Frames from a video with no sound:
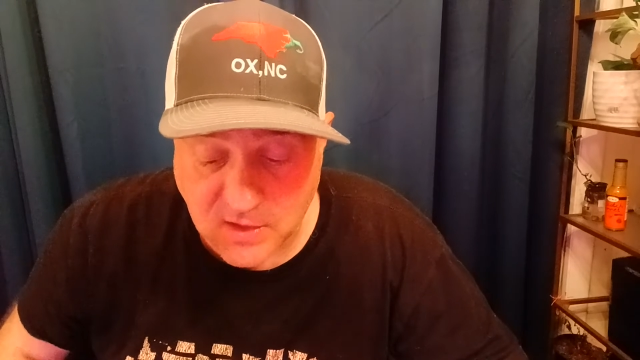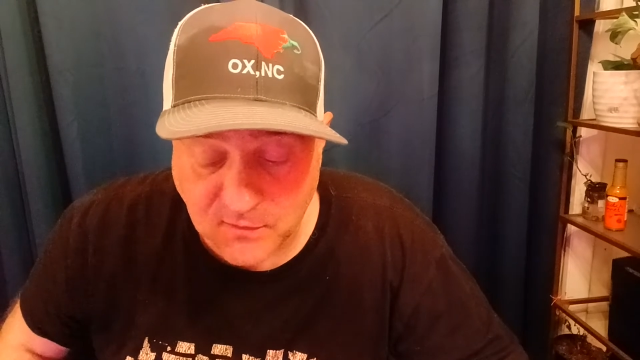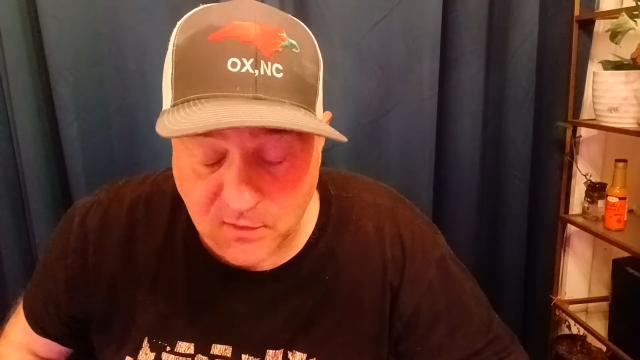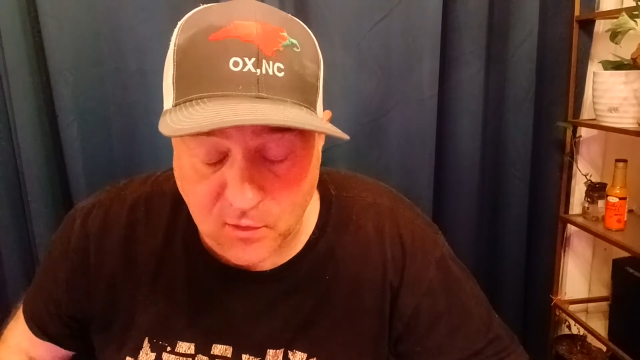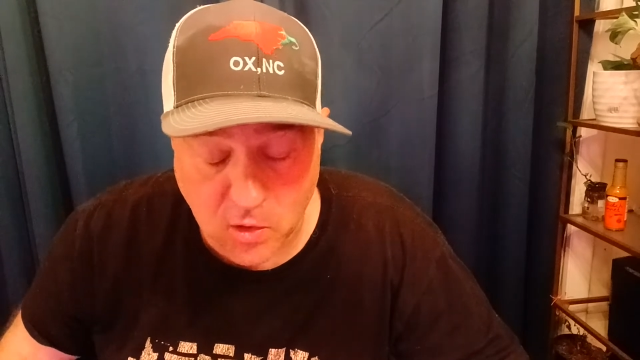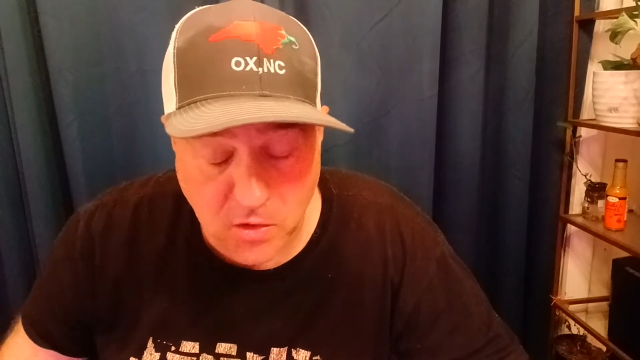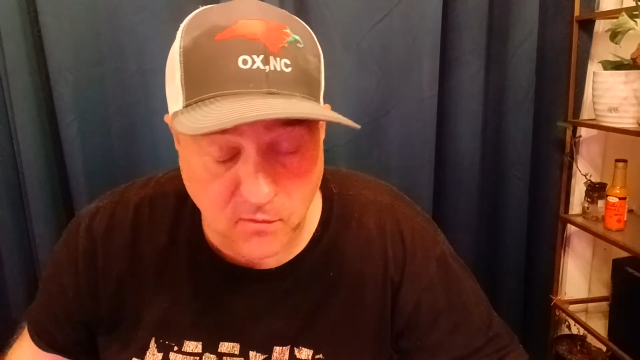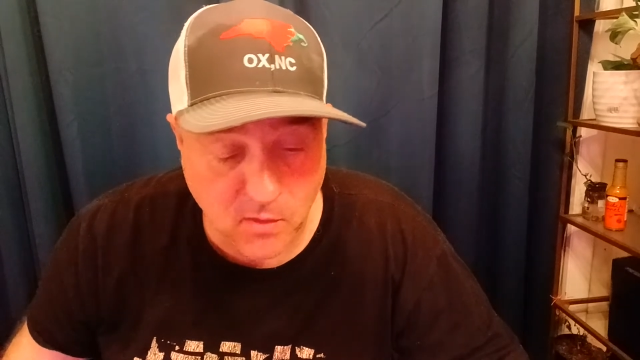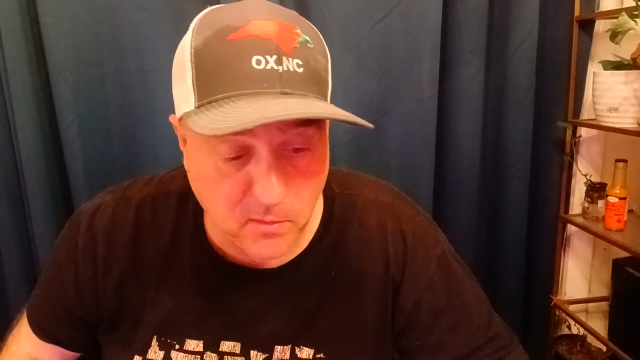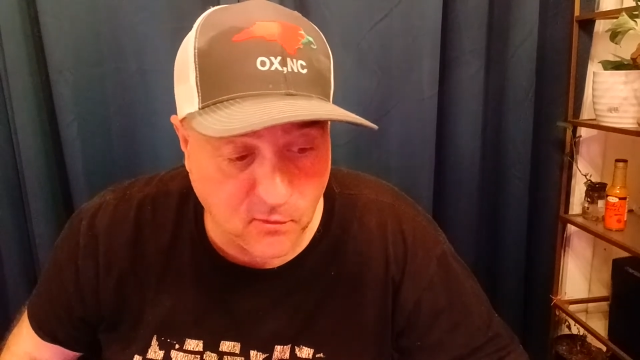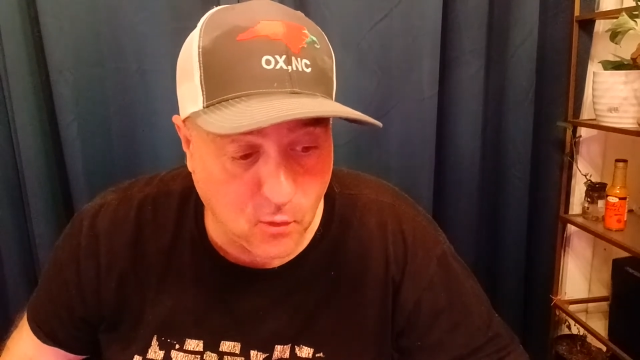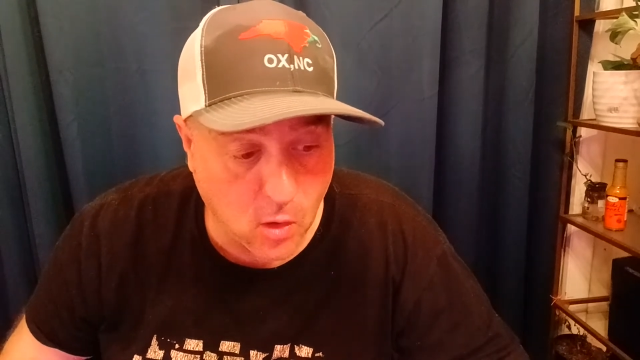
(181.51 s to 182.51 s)
I've never heard of
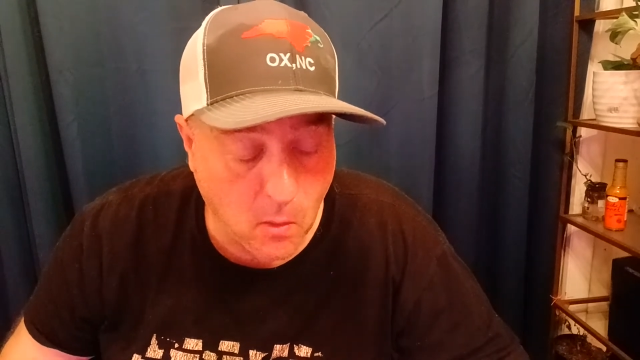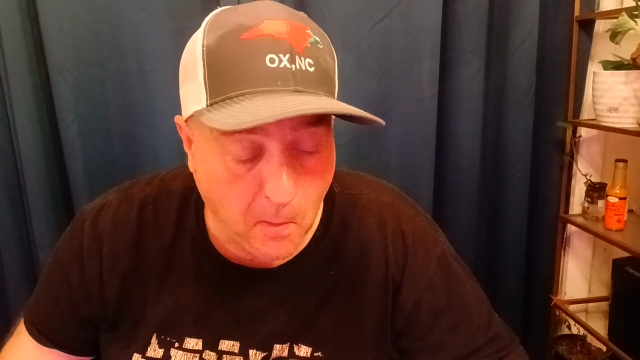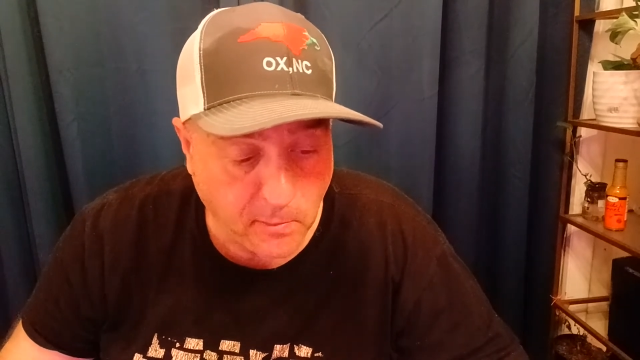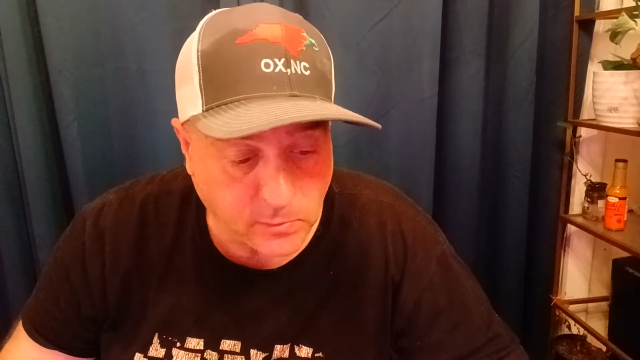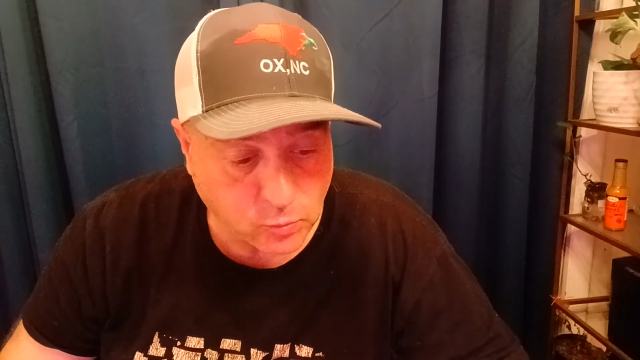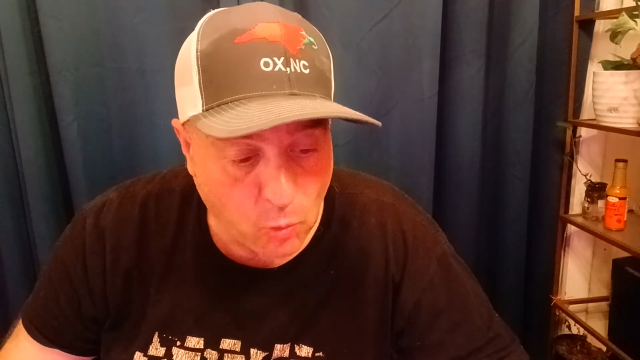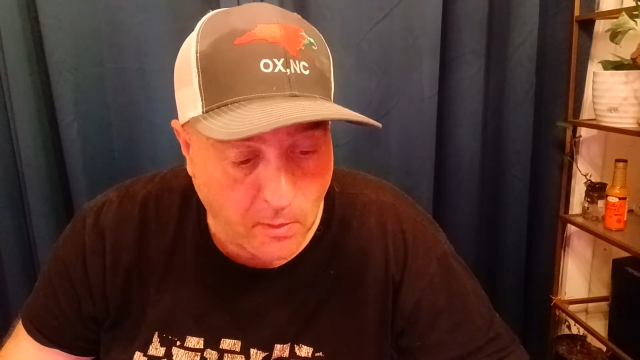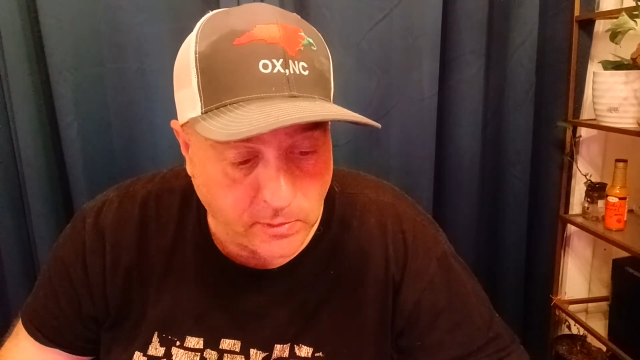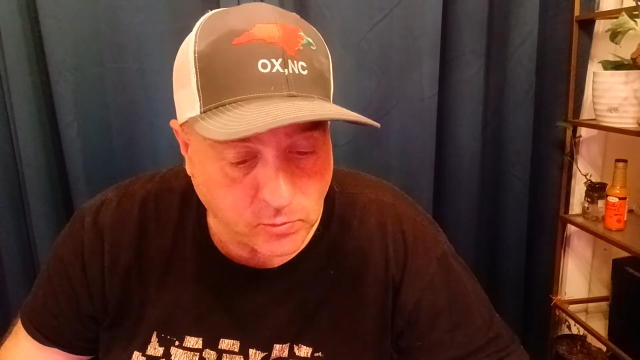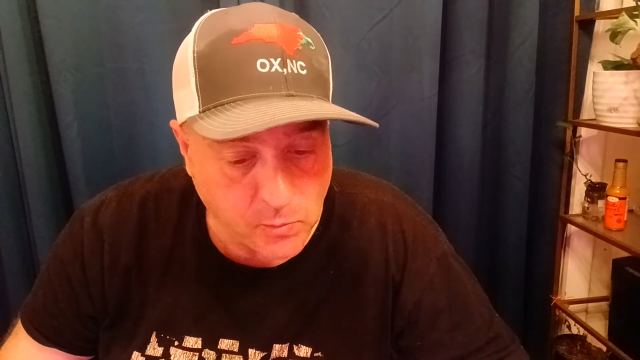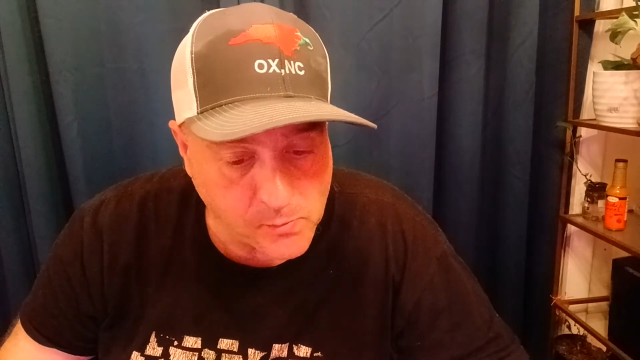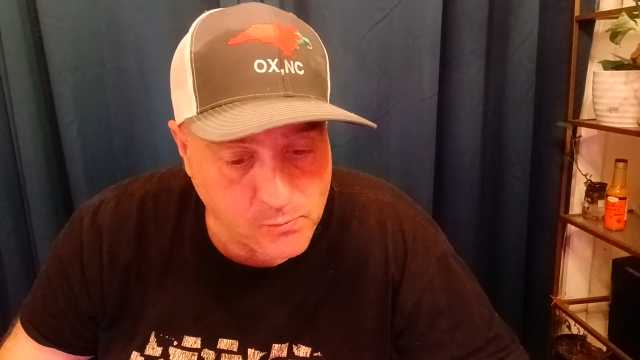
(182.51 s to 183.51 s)
it before.
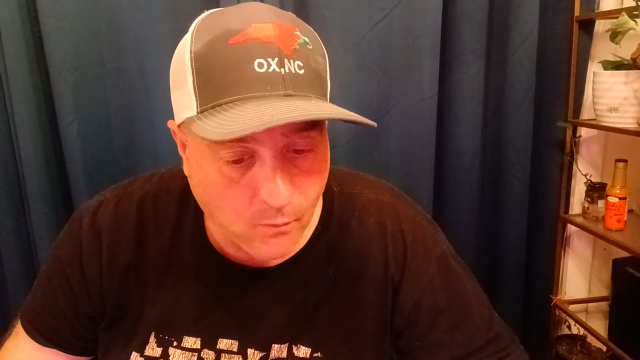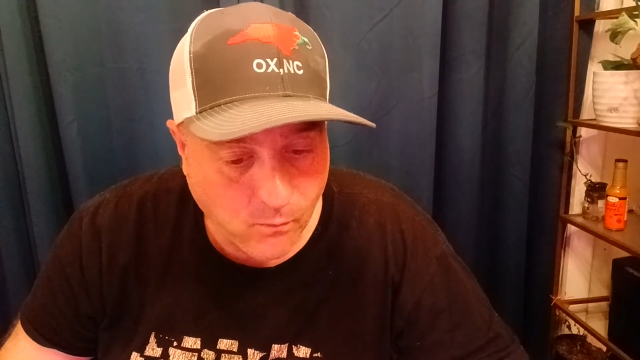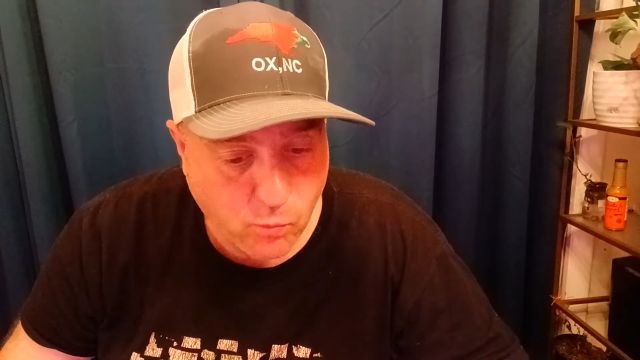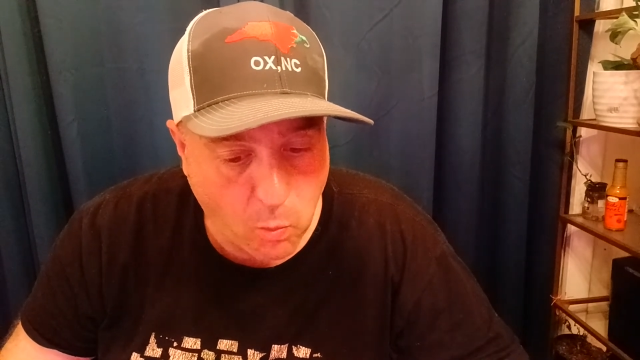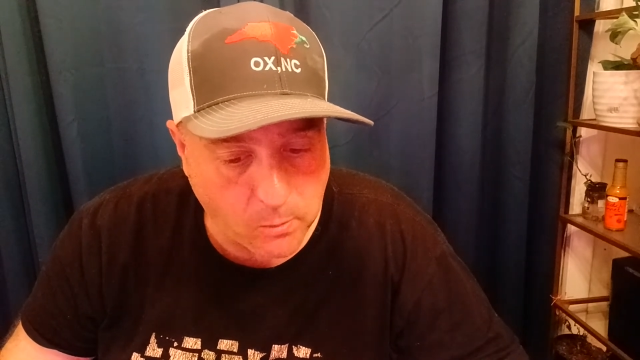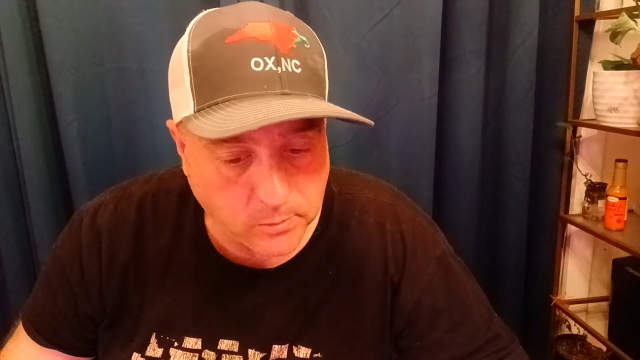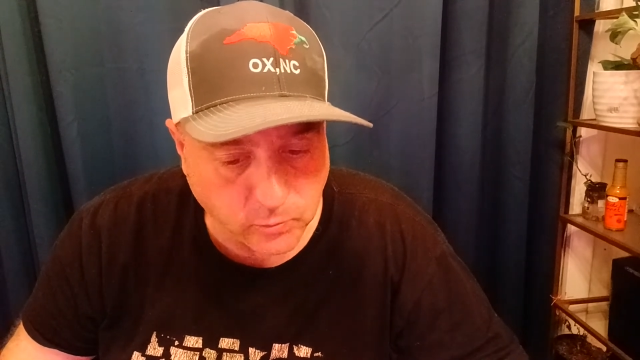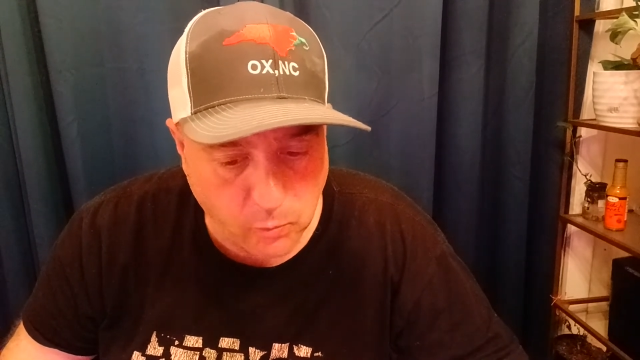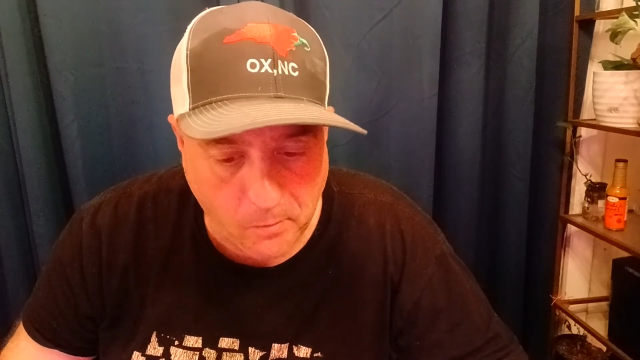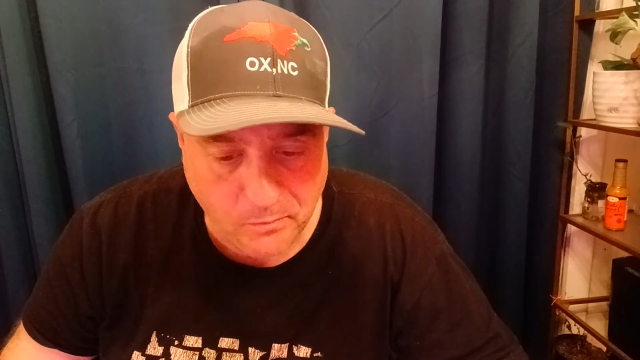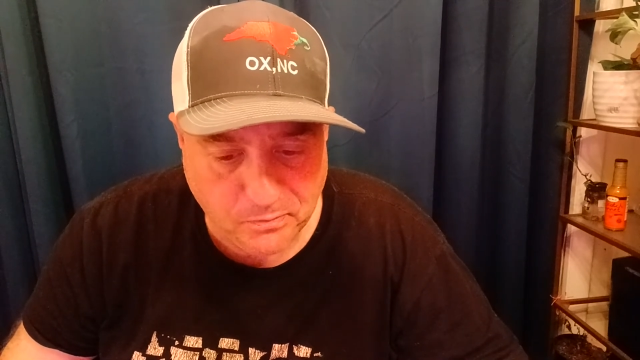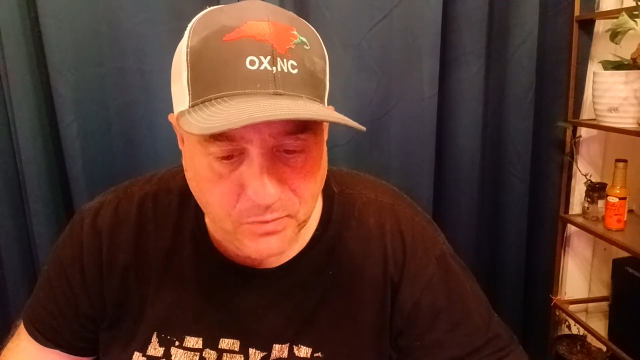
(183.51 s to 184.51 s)
Hmm.